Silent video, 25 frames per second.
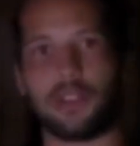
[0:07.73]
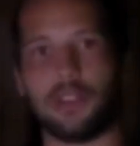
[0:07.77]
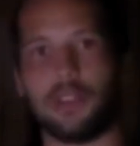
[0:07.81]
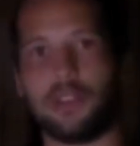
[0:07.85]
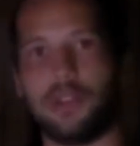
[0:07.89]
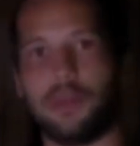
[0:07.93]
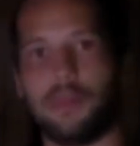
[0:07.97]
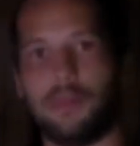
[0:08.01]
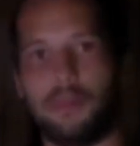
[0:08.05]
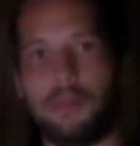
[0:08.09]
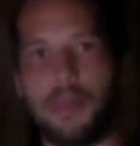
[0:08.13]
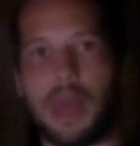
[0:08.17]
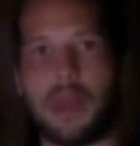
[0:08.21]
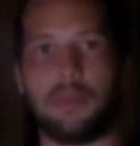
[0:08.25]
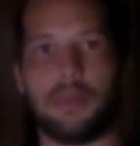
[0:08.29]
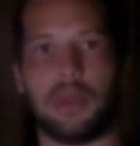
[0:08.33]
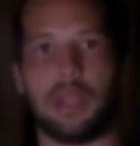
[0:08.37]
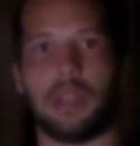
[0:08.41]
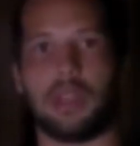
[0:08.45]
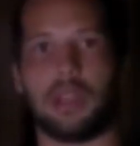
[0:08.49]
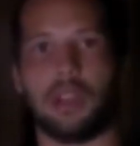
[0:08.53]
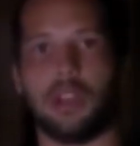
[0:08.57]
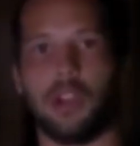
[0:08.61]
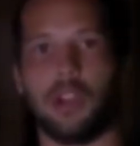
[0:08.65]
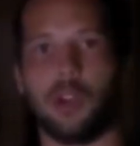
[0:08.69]
where do you
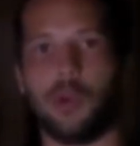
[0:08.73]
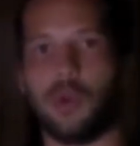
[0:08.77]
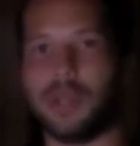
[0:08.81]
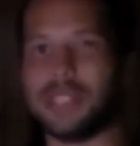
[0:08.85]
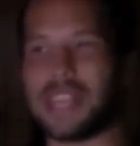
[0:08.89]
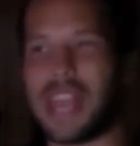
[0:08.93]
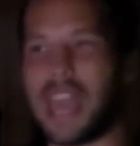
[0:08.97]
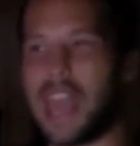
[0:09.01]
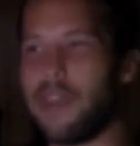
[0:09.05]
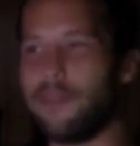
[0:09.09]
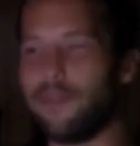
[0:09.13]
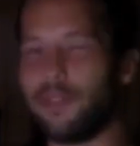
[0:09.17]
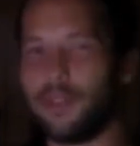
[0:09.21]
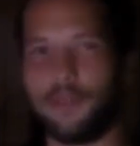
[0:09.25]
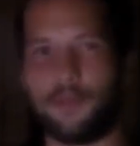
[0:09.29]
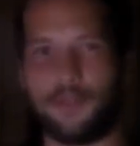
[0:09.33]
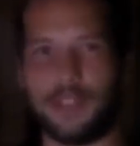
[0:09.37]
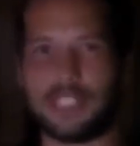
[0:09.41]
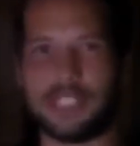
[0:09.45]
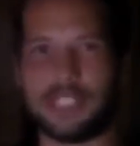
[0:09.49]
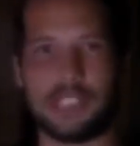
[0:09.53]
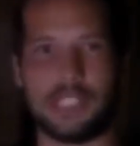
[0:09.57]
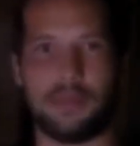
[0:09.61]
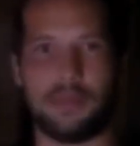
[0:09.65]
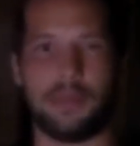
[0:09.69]
want to be when you're 25,
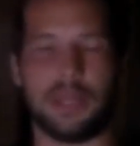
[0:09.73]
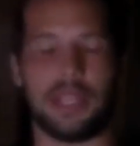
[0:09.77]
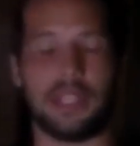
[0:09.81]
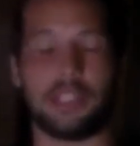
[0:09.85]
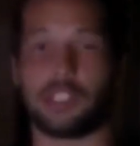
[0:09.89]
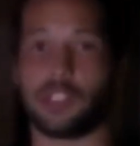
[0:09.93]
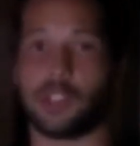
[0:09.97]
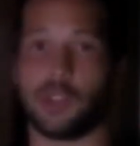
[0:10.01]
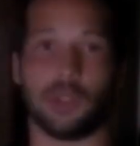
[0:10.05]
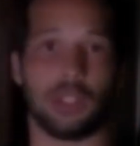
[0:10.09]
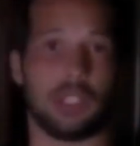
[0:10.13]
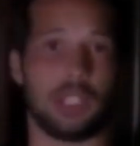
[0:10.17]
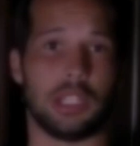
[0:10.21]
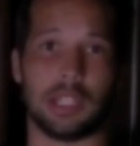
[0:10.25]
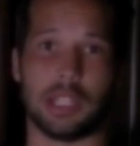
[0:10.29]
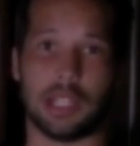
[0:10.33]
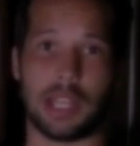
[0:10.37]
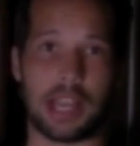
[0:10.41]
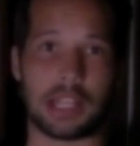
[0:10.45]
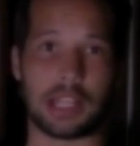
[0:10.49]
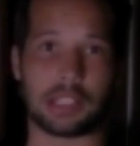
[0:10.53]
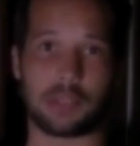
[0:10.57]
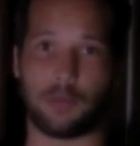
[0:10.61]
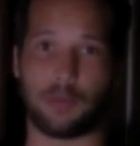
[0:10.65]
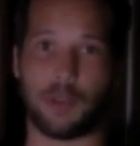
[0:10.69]
30? Where do you want to
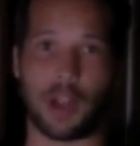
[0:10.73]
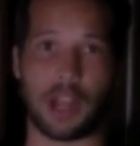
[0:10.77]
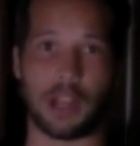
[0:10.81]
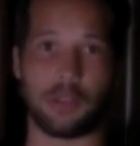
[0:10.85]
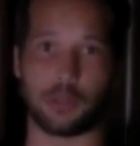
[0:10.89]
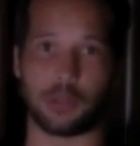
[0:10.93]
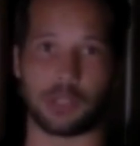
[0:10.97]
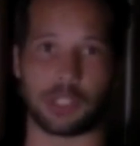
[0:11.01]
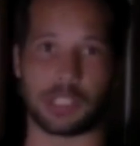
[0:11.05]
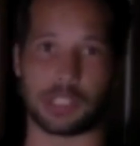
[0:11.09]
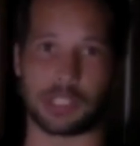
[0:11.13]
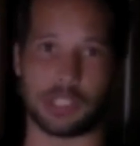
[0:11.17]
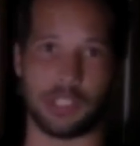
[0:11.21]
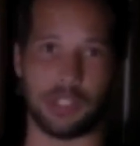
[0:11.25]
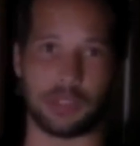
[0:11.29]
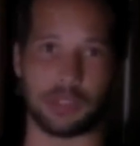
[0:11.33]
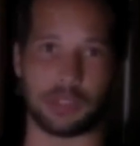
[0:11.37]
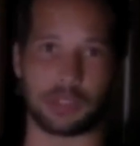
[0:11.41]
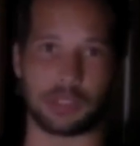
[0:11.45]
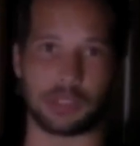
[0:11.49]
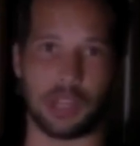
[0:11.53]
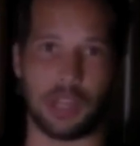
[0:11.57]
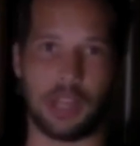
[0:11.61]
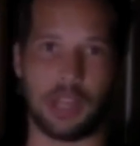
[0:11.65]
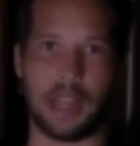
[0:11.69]
be? They're going to say, big
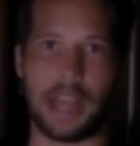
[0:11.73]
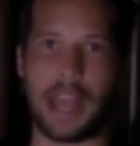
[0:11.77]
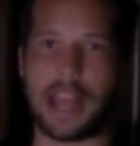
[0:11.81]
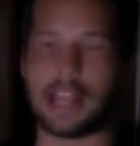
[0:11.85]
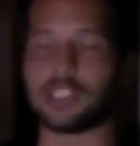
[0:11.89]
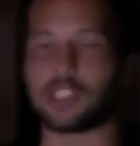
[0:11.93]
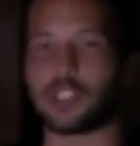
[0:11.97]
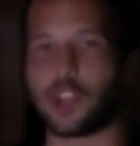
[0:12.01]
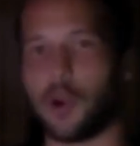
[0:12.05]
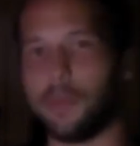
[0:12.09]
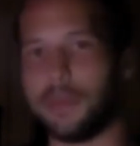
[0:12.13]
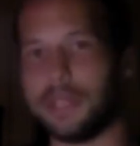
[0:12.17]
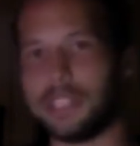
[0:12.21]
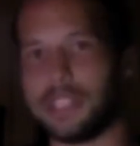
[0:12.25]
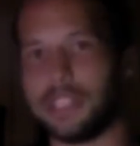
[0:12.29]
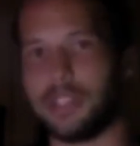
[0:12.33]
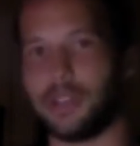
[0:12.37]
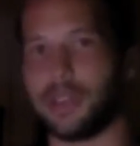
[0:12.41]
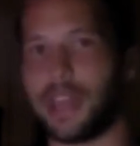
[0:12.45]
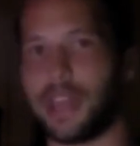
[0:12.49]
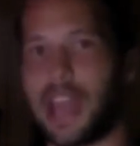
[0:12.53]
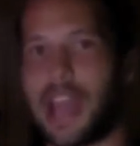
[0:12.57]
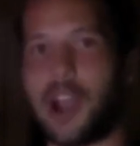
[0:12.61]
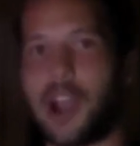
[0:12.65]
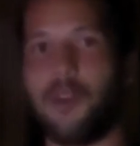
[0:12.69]
house, fast car,
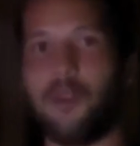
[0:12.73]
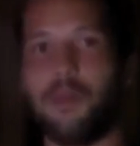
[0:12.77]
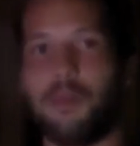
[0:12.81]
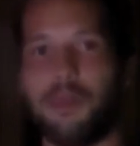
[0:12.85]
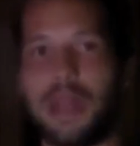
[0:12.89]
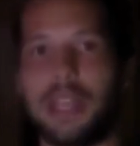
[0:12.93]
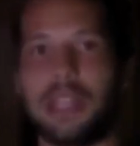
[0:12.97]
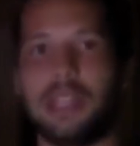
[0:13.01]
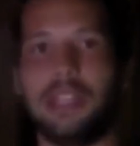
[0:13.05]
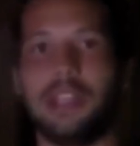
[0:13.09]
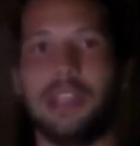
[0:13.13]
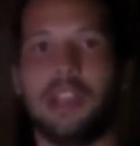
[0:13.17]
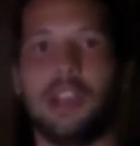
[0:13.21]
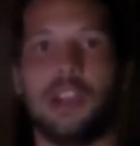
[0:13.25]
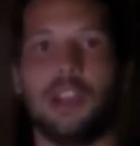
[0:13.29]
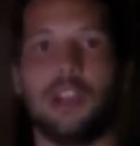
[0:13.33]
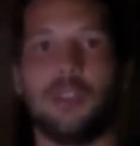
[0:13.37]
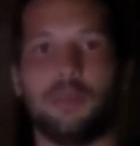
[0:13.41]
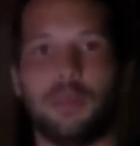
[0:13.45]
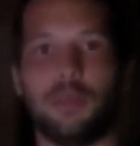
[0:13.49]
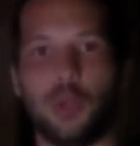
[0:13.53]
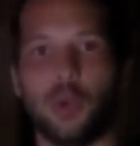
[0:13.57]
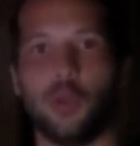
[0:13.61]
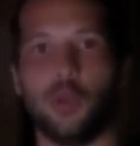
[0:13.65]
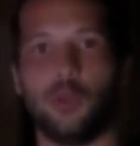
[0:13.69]
beautiful wife.
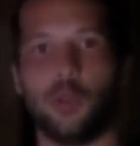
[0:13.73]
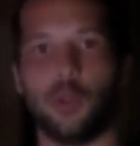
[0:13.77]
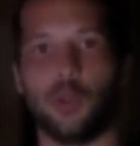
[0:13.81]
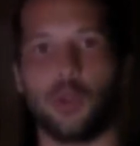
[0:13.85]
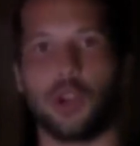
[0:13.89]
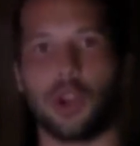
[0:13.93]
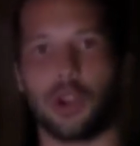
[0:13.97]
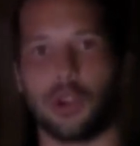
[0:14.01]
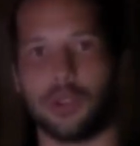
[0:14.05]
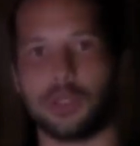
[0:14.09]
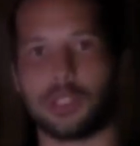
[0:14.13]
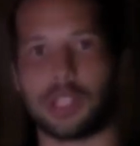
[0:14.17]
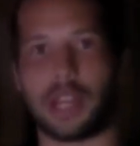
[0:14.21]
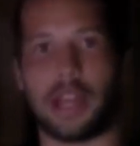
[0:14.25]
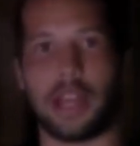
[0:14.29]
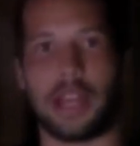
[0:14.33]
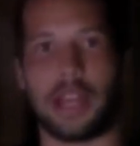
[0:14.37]
That's what they're going to say.